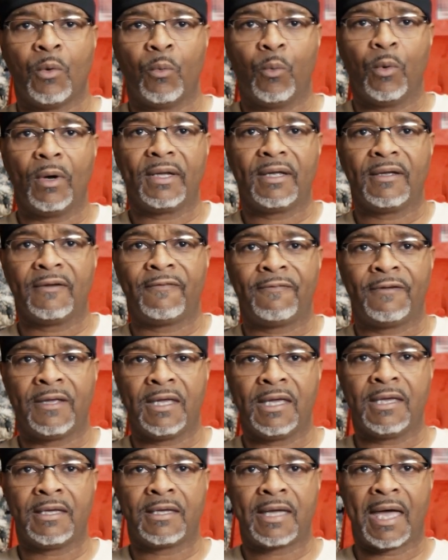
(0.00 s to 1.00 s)
what if
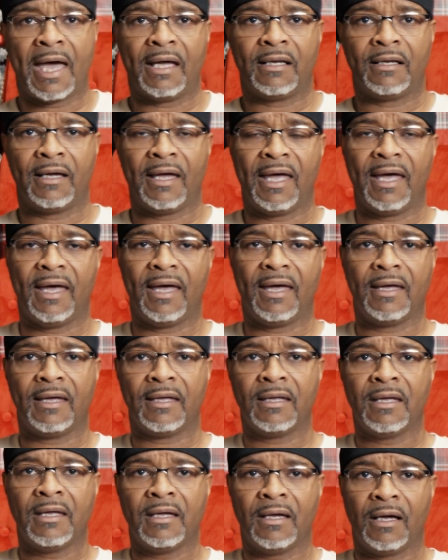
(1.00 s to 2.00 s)
he kind of
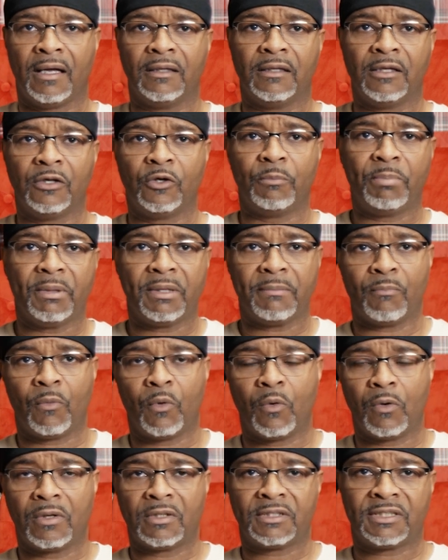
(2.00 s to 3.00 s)
had a little bit
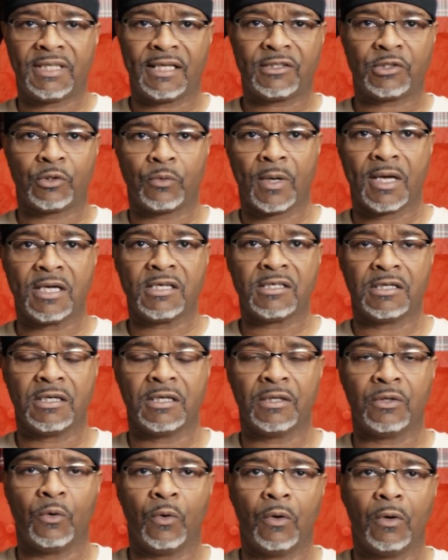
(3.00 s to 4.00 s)
more
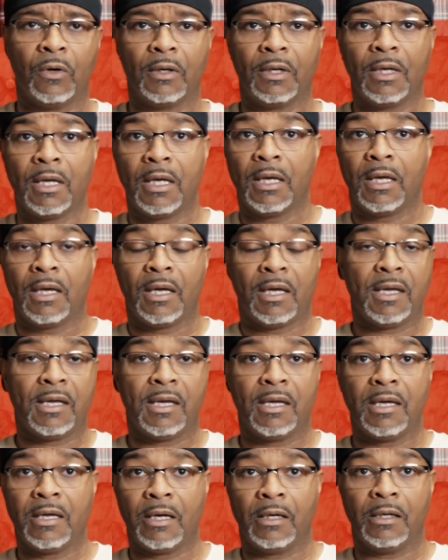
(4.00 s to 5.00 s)
saturation, or
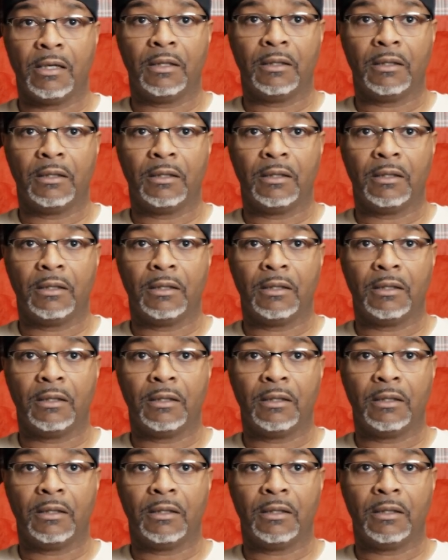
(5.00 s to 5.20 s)
he